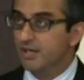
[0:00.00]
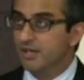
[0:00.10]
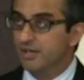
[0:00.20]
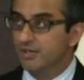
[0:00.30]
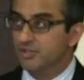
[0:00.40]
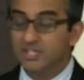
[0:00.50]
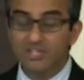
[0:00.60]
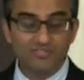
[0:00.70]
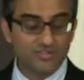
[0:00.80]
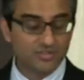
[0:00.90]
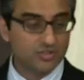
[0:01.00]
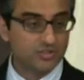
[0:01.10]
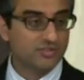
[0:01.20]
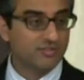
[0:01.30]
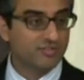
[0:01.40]
uh, chief
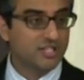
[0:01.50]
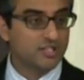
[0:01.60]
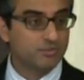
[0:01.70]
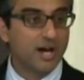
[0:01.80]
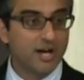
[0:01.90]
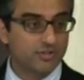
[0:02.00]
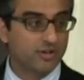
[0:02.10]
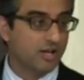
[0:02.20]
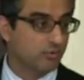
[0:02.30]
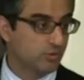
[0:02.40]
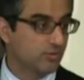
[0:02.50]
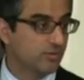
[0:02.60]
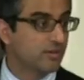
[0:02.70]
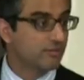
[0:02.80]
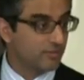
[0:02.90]
physicians of Egypt under
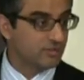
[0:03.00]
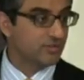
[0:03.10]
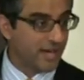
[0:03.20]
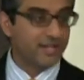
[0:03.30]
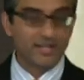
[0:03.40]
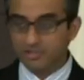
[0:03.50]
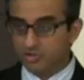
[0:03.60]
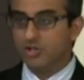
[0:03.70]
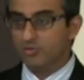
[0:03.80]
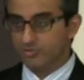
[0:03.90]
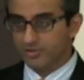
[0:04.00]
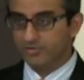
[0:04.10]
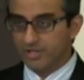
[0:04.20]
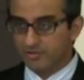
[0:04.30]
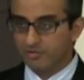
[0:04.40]
Qalawun, right? So that again shows
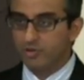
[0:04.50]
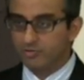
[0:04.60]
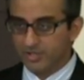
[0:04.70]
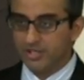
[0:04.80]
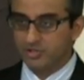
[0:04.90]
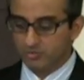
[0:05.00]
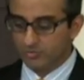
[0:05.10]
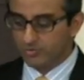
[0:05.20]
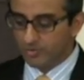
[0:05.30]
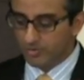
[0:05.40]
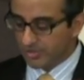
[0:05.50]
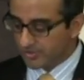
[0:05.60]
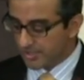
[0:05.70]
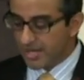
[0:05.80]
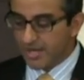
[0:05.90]
his kind of close connection with
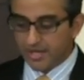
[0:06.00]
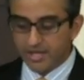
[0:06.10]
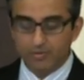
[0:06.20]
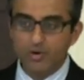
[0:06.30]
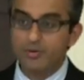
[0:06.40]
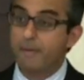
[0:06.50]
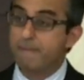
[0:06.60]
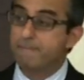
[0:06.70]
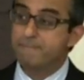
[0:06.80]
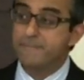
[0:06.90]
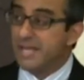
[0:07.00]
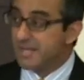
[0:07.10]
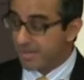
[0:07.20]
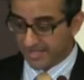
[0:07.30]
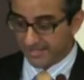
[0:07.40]
rulers. He wrote
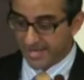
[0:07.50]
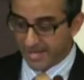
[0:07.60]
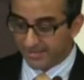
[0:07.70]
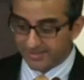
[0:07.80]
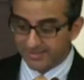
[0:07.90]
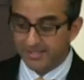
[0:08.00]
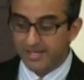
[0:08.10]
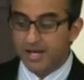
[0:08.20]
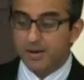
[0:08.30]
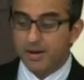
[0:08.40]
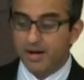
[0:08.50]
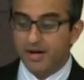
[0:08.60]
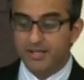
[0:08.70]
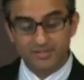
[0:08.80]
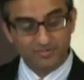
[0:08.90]
many, many texts,
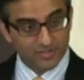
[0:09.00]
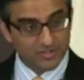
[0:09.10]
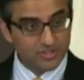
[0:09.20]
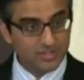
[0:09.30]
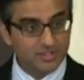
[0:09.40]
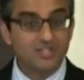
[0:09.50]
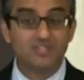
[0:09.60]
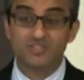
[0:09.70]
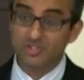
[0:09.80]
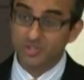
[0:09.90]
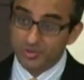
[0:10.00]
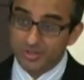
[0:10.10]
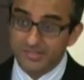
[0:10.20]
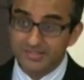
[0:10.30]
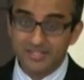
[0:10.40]
uh, he's a physician, he's a
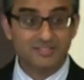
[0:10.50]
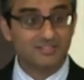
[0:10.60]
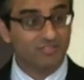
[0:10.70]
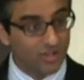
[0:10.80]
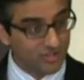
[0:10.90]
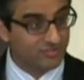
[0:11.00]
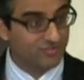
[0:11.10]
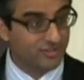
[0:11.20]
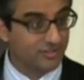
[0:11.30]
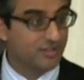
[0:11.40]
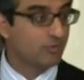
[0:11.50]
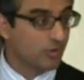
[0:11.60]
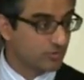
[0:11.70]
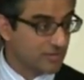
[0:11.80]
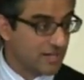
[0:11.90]
jurist, he's a philosopher. He
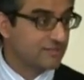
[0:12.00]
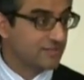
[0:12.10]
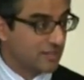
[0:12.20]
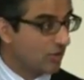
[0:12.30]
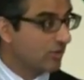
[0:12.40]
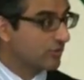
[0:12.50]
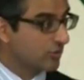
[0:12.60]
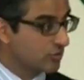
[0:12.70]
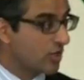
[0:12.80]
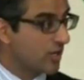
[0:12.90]
wrote texts in all of those